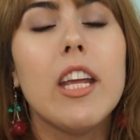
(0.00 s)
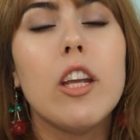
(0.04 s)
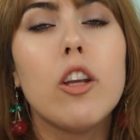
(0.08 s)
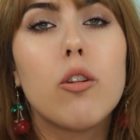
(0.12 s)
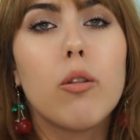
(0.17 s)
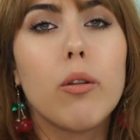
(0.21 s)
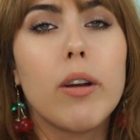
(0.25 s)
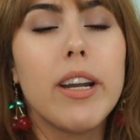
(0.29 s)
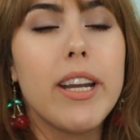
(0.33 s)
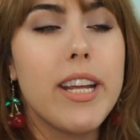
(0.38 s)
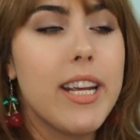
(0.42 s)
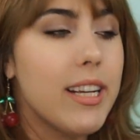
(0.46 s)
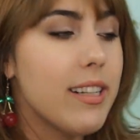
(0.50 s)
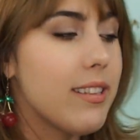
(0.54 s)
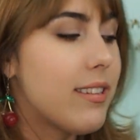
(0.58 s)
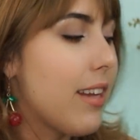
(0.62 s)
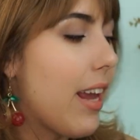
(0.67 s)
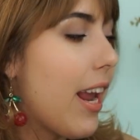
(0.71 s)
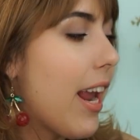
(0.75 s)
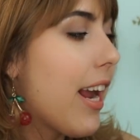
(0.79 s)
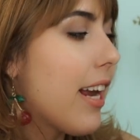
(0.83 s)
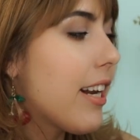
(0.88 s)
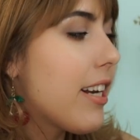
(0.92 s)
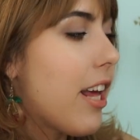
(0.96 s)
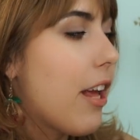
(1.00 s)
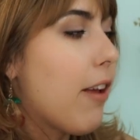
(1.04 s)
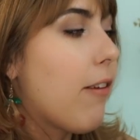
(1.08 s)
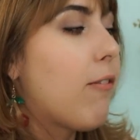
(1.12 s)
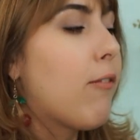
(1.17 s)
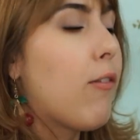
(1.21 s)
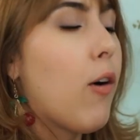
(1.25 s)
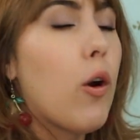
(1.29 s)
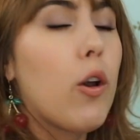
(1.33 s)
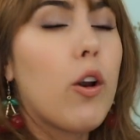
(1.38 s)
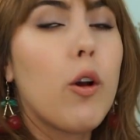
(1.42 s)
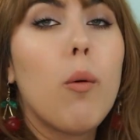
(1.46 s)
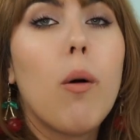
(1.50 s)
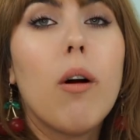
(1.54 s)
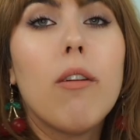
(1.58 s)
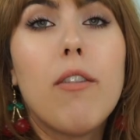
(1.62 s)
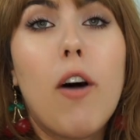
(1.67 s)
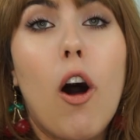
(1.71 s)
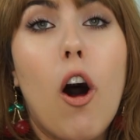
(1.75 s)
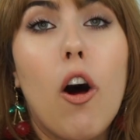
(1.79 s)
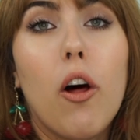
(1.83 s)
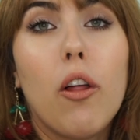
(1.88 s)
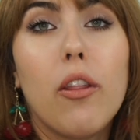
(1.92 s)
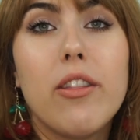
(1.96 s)
Ingredients and a photo
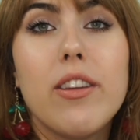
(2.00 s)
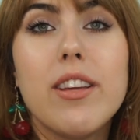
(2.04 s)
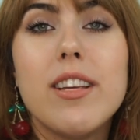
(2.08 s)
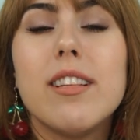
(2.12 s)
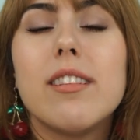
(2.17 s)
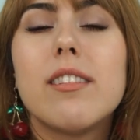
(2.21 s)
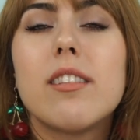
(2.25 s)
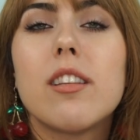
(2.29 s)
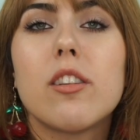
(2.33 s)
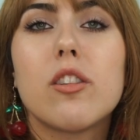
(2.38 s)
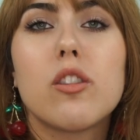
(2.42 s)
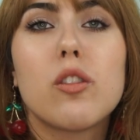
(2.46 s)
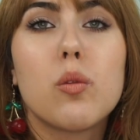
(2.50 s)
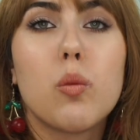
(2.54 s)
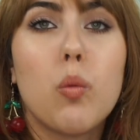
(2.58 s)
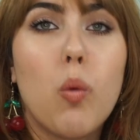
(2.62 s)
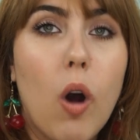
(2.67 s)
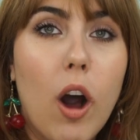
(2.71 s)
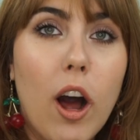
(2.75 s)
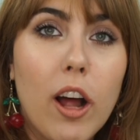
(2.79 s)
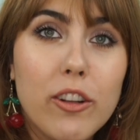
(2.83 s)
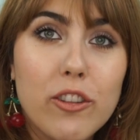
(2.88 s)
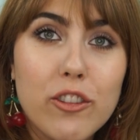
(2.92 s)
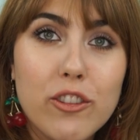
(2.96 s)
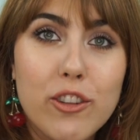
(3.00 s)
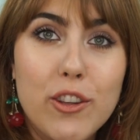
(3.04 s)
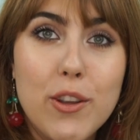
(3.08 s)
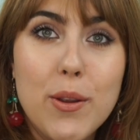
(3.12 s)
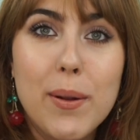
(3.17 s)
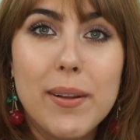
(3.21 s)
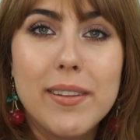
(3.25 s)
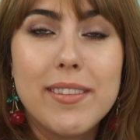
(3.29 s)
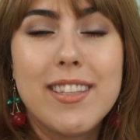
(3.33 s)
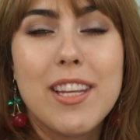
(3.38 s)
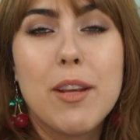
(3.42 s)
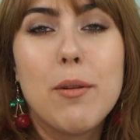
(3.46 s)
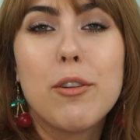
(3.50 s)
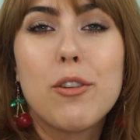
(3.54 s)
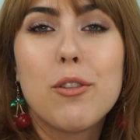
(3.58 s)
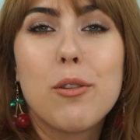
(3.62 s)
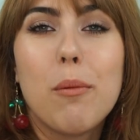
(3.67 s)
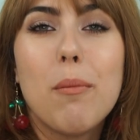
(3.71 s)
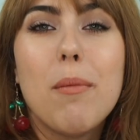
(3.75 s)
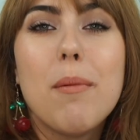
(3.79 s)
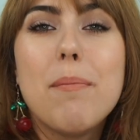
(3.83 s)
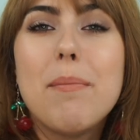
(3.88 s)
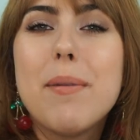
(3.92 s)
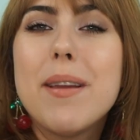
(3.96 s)
of all these swatch so you can see which
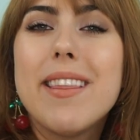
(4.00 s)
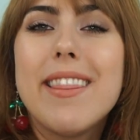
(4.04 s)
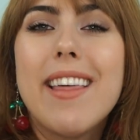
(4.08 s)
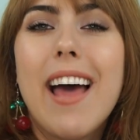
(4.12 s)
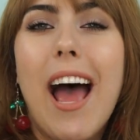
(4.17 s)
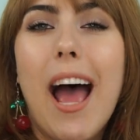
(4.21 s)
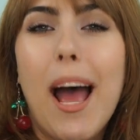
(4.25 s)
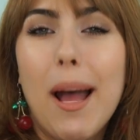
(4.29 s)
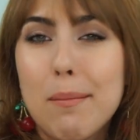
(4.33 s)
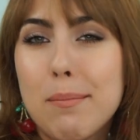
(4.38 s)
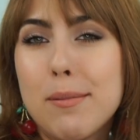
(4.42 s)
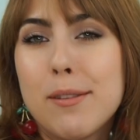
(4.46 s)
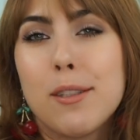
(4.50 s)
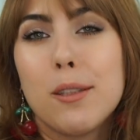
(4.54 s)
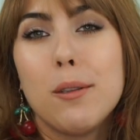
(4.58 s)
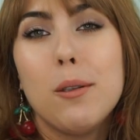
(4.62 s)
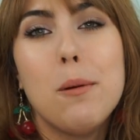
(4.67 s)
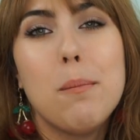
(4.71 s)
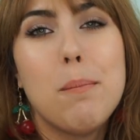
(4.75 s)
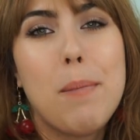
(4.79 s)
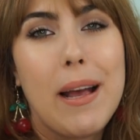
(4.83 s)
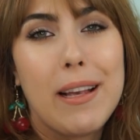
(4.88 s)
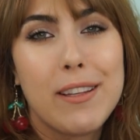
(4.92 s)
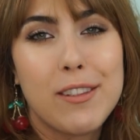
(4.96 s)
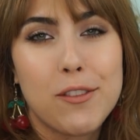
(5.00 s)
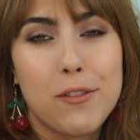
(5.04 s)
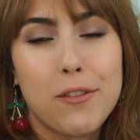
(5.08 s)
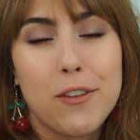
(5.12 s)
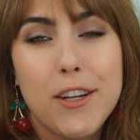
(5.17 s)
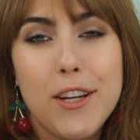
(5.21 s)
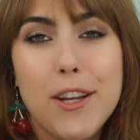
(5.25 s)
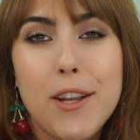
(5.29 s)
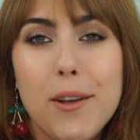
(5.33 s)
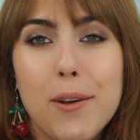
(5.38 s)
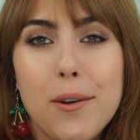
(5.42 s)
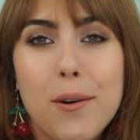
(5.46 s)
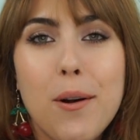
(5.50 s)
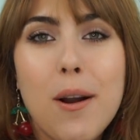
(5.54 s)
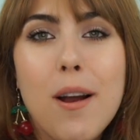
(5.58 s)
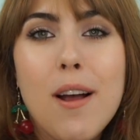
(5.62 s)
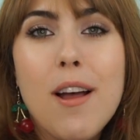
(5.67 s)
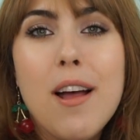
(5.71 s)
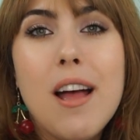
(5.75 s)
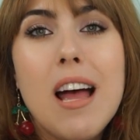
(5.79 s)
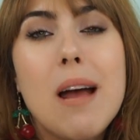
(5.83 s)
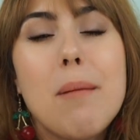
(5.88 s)
one would be the absolute best for you.